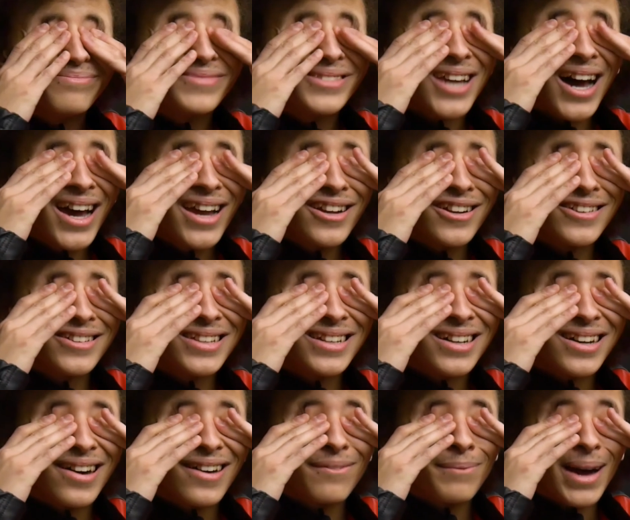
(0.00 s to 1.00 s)
tired
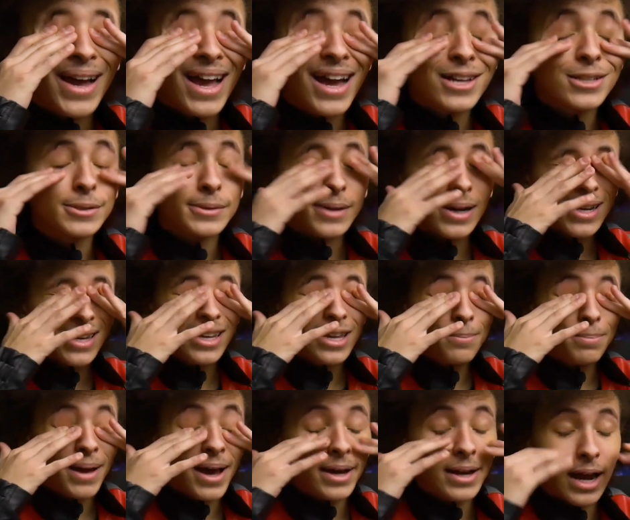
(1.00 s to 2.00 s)
of my Azeron
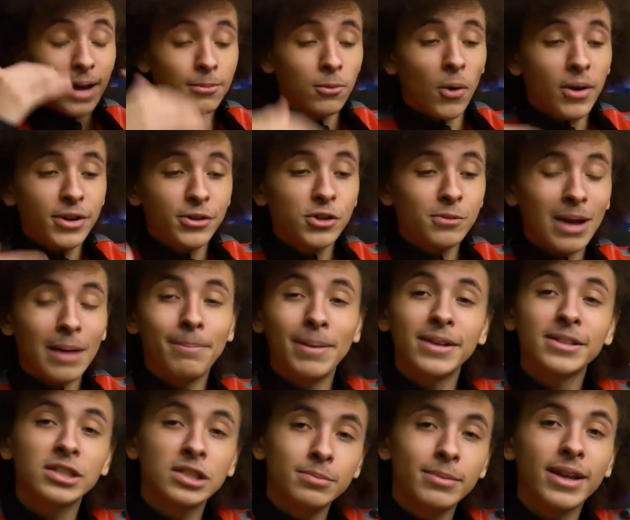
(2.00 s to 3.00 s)
keypad, I'm going to do my
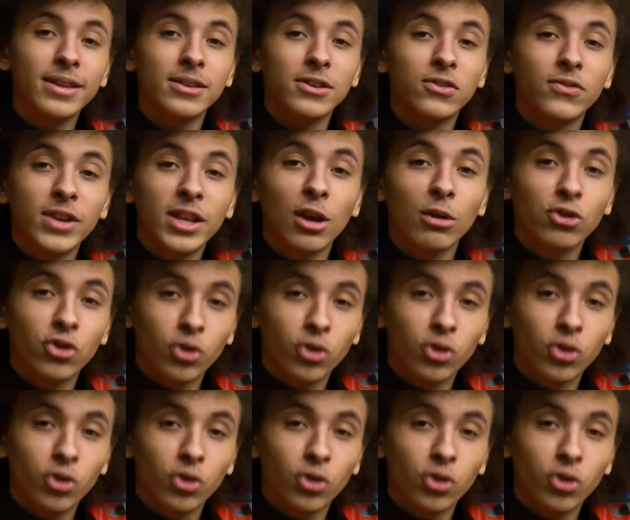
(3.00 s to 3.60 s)
best to make this video